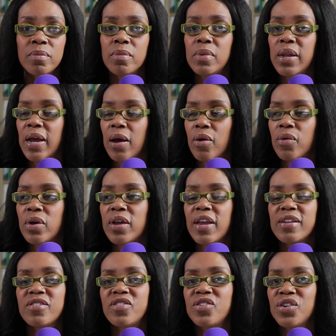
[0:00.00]
Now, it's
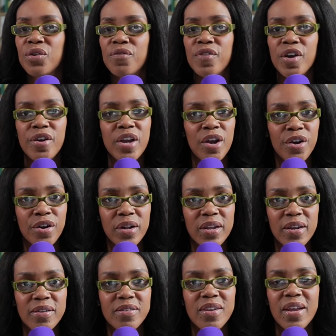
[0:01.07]
still very early.
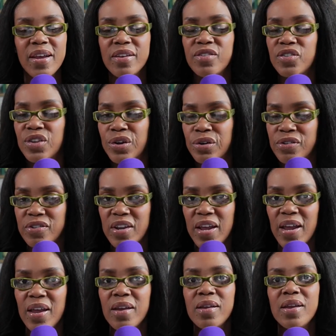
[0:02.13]
Today is
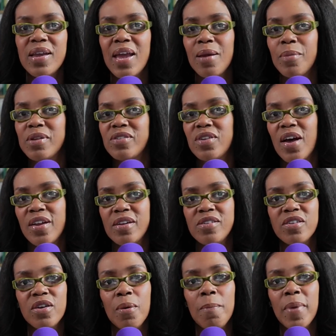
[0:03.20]
Thursday. Game is not
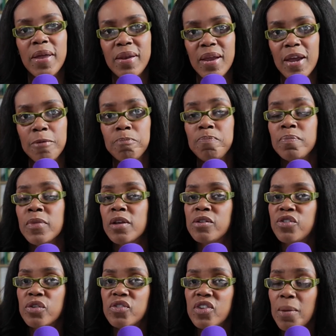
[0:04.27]
until Monday. So
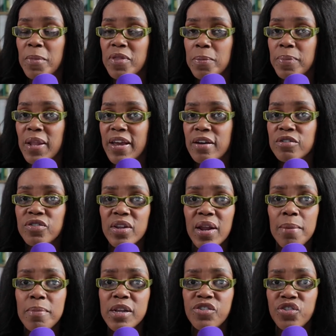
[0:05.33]
some of the players that I
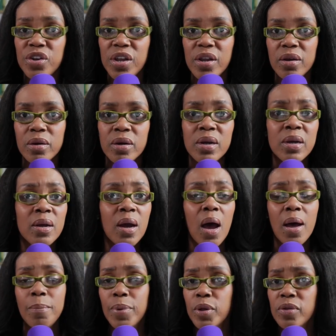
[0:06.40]
mentioned here on
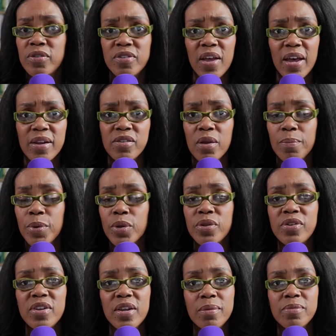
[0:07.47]
both sides, on both
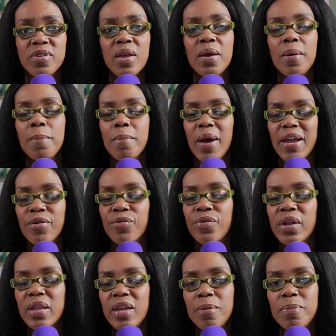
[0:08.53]
teams, might
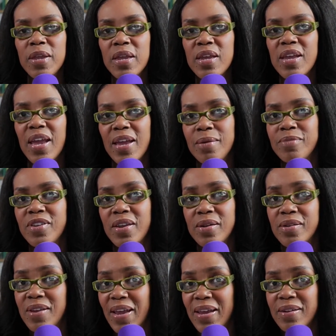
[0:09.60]
really be game
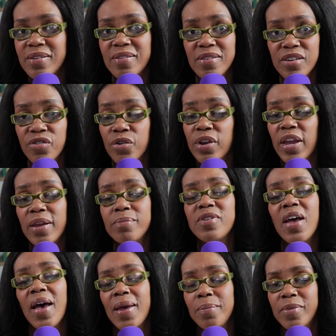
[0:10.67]
day decision or game
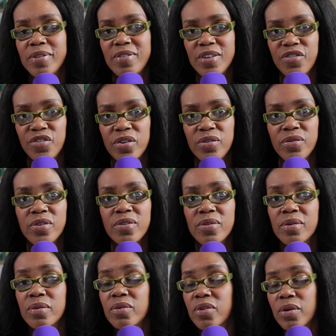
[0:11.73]
time decisions.
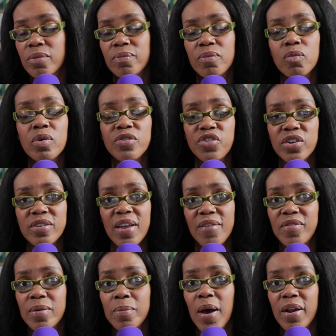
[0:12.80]
So we'll just have to
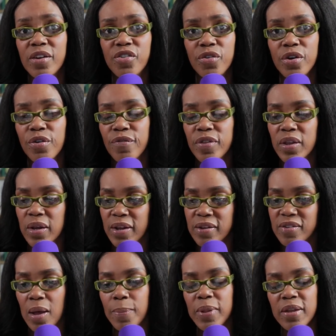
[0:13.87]
monitor it over the next
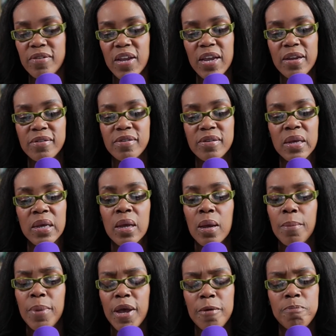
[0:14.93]
couple of days.
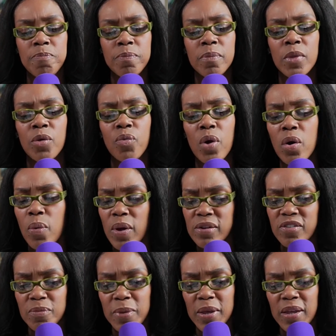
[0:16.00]
But Roquan
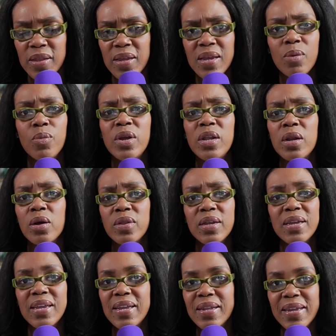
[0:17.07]
Smith, we know that
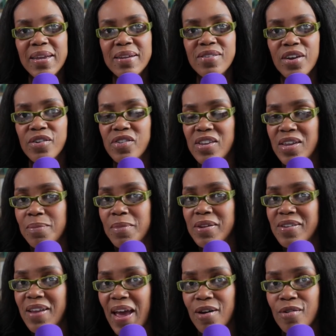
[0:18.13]
he leads our team in
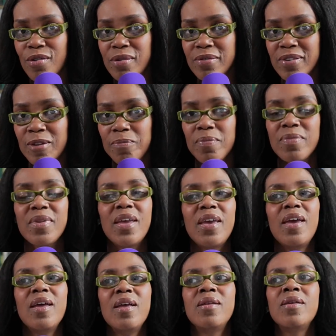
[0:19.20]
tackles,
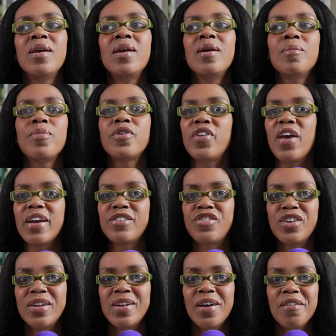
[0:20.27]
and
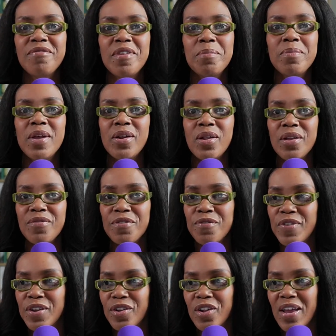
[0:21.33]
protection of the middle of the
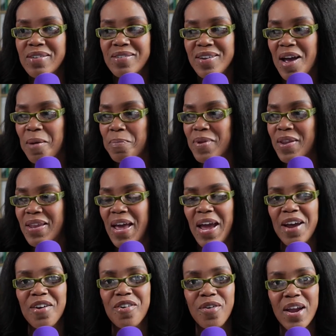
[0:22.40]
field has not been that
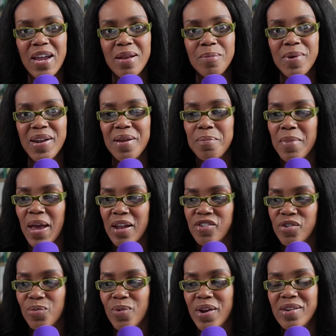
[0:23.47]
great, but imagine
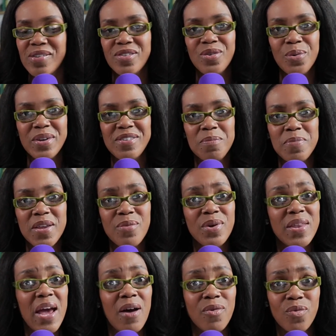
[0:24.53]
what it's going to be
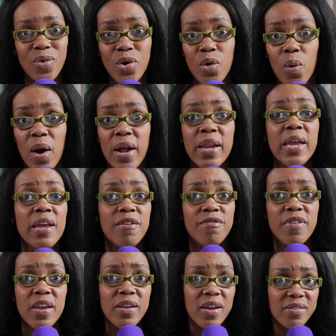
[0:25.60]
without Roquan if
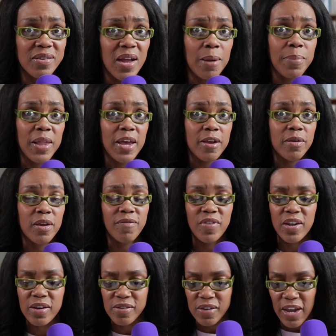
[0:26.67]
he does not play, if they
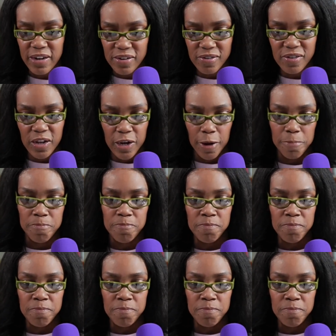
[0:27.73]
decide to sit him.